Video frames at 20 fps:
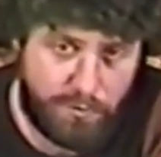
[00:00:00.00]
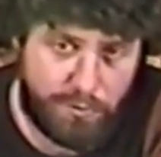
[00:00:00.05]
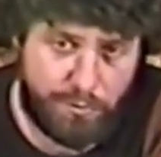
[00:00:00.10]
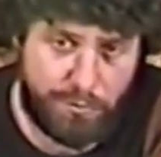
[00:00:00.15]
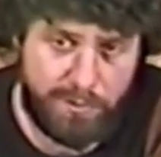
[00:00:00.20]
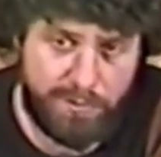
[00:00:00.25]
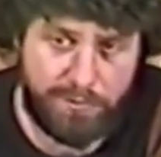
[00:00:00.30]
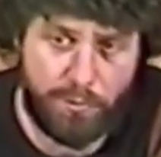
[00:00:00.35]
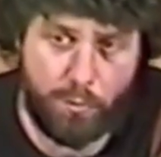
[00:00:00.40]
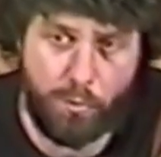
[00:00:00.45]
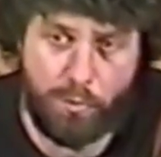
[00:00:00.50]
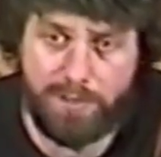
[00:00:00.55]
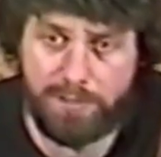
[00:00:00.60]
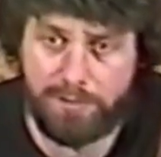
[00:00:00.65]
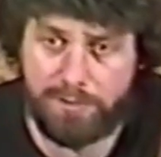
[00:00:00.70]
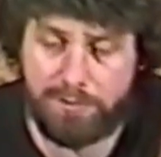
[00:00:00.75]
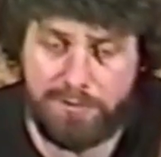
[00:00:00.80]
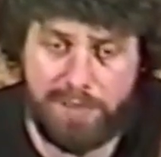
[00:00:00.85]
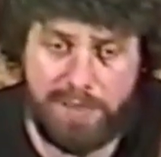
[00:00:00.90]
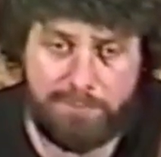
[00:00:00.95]
during the
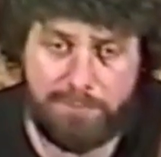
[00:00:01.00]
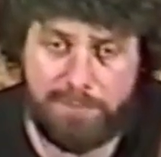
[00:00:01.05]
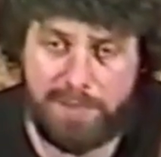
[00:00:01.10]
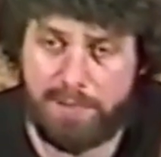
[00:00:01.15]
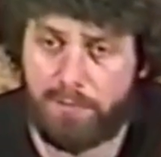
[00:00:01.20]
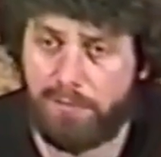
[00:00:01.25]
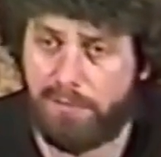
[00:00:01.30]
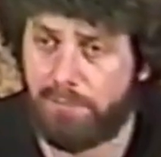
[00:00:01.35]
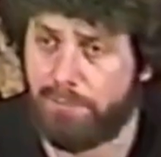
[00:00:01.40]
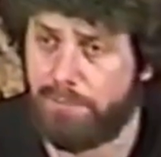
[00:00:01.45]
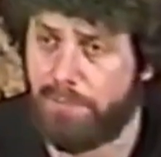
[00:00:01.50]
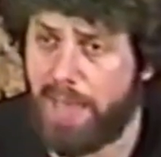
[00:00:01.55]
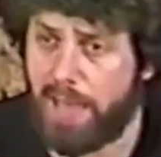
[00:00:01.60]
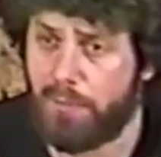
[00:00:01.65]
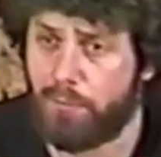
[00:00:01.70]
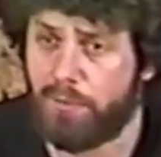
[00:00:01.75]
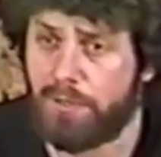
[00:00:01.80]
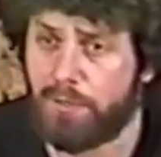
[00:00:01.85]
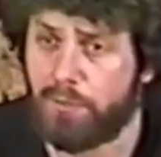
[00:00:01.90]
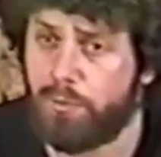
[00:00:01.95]
winter, that big
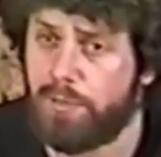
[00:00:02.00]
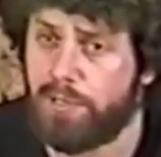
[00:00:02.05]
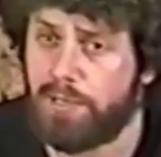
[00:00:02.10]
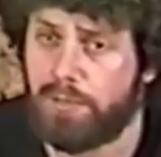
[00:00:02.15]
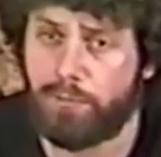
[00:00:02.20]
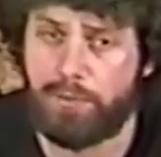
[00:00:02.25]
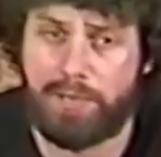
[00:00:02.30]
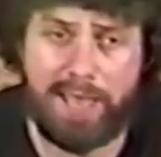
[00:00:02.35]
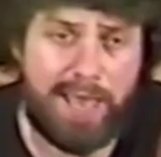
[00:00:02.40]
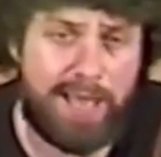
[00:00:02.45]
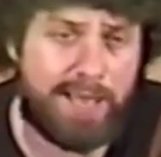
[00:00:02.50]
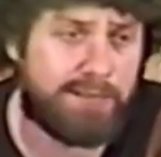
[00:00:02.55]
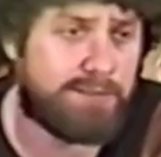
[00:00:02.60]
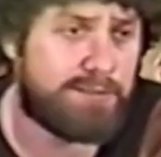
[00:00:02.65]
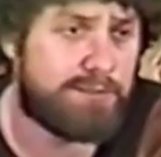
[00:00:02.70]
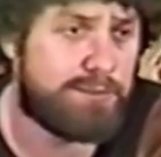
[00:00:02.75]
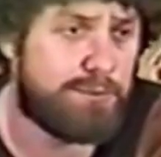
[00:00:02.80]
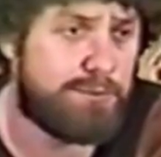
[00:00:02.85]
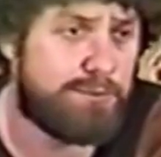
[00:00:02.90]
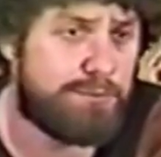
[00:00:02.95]
bad winter we, we
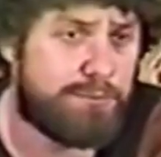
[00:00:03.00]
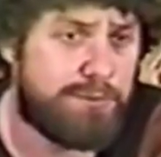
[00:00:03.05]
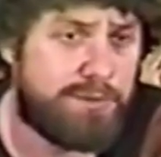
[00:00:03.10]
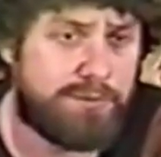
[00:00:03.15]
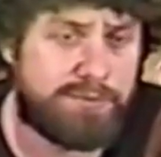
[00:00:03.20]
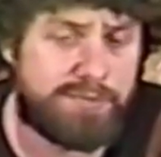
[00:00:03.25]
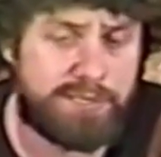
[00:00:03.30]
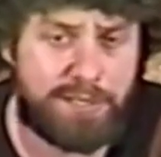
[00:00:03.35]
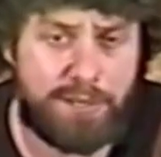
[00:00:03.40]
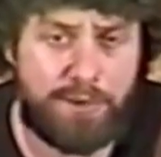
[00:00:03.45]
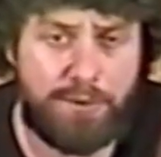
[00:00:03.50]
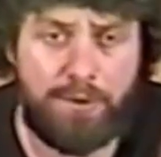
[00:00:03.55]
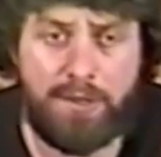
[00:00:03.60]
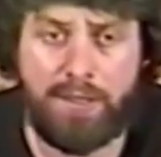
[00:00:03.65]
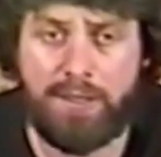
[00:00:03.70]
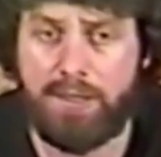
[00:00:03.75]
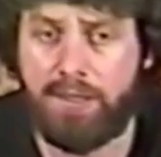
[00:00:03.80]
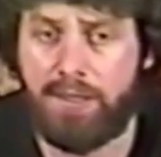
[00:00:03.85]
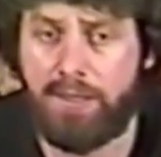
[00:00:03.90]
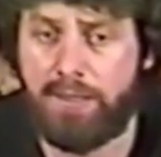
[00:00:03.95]
had two, three years ago,
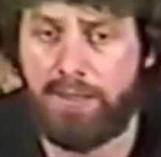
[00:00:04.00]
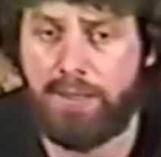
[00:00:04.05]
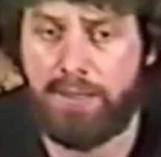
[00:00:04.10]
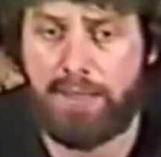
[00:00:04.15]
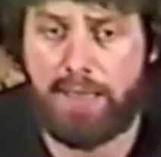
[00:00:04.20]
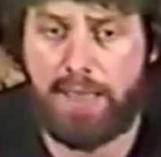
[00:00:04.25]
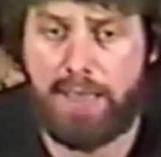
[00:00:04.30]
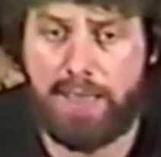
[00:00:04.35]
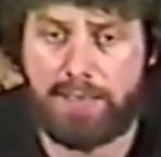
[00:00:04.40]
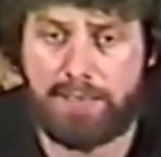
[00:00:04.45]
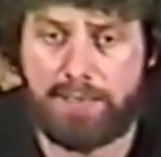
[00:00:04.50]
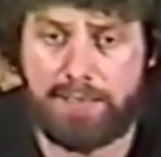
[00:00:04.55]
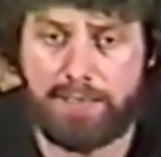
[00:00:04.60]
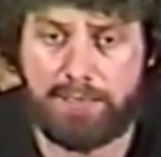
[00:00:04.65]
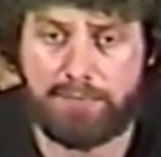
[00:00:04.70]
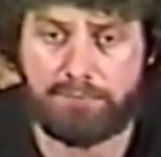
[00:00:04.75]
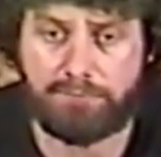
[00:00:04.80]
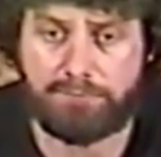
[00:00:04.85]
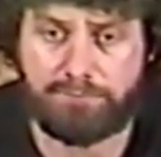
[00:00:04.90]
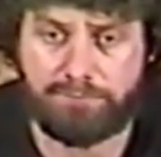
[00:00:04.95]
and
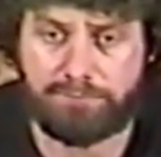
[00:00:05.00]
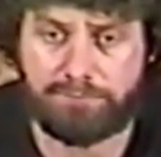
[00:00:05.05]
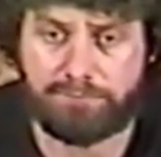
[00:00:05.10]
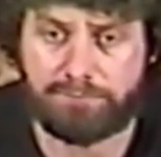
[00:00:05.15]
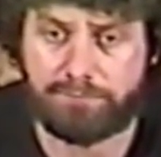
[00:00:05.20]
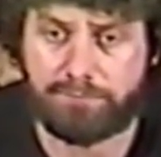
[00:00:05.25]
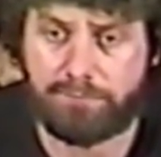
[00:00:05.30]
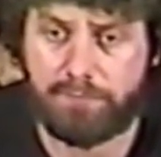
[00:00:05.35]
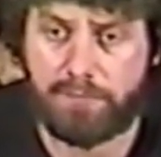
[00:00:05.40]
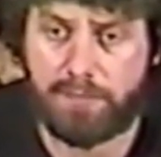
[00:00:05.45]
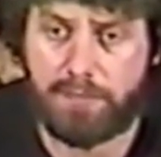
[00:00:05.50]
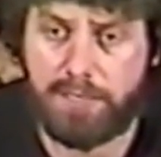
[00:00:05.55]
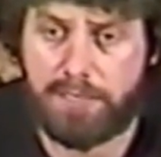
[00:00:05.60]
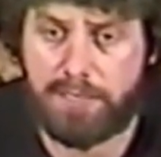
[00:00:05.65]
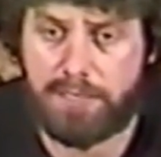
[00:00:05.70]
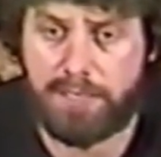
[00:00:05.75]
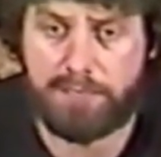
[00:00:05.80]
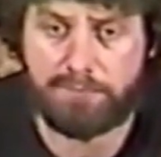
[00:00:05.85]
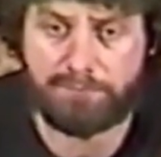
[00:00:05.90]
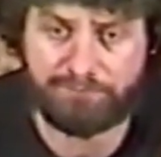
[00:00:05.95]
uh,
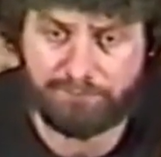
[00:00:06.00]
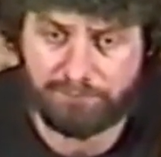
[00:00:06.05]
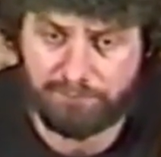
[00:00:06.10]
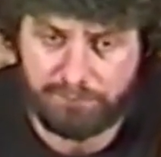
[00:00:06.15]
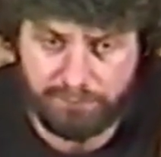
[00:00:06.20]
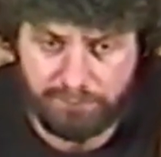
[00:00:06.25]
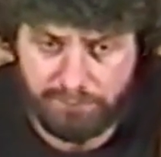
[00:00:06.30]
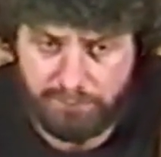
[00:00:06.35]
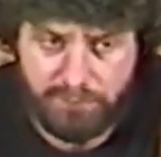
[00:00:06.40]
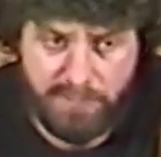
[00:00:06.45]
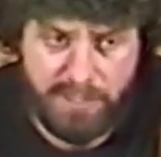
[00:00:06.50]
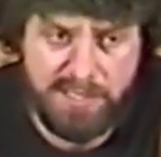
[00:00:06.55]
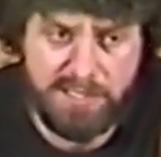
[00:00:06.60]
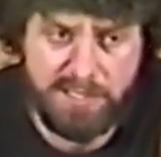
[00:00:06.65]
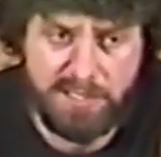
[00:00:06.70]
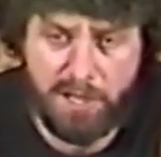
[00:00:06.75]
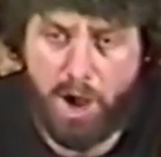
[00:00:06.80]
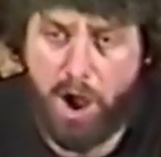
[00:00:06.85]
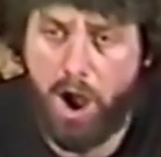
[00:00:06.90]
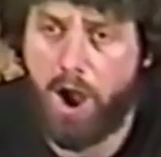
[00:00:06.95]
he uh,
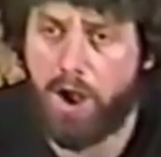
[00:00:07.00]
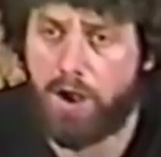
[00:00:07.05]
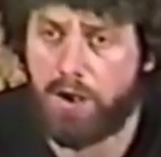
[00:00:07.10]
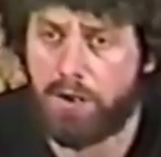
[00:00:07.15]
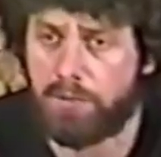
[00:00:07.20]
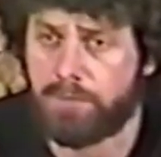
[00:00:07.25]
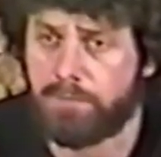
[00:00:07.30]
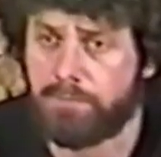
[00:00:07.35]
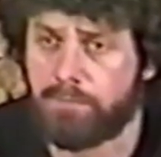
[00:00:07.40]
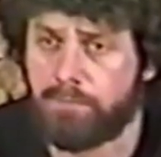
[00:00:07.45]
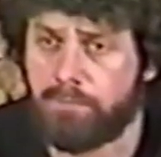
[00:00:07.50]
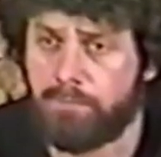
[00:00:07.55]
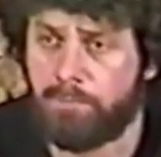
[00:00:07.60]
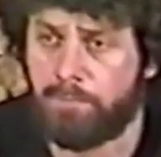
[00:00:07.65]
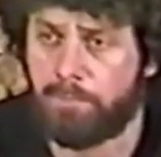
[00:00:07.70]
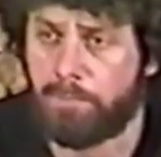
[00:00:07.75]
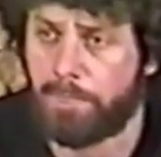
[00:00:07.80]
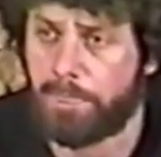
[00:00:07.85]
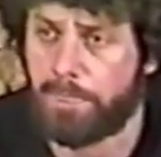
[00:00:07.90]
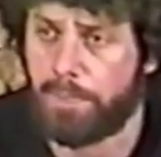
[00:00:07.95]
his car
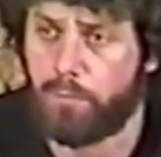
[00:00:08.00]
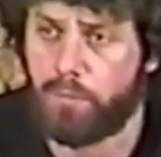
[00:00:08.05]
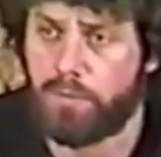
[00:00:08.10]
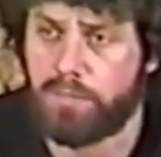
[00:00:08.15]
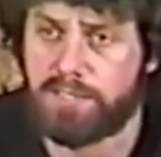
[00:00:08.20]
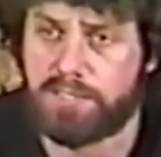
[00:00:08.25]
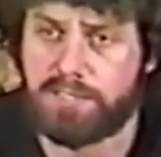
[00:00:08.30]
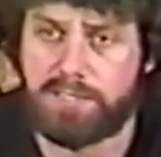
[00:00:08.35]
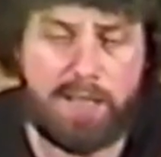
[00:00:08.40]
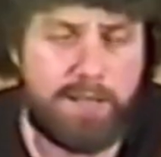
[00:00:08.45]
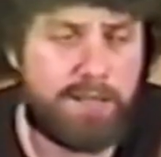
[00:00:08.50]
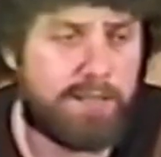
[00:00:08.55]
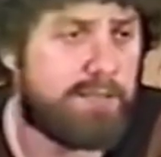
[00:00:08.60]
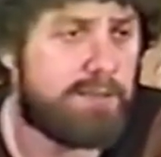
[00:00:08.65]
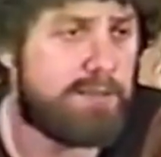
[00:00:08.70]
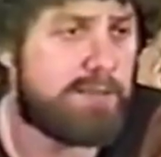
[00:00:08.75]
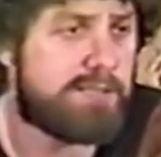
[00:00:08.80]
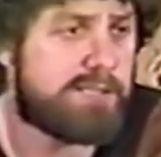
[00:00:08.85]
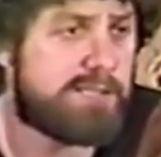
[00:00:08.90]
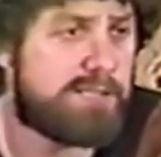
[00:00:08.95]
was stuck
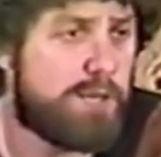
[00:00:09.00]
in the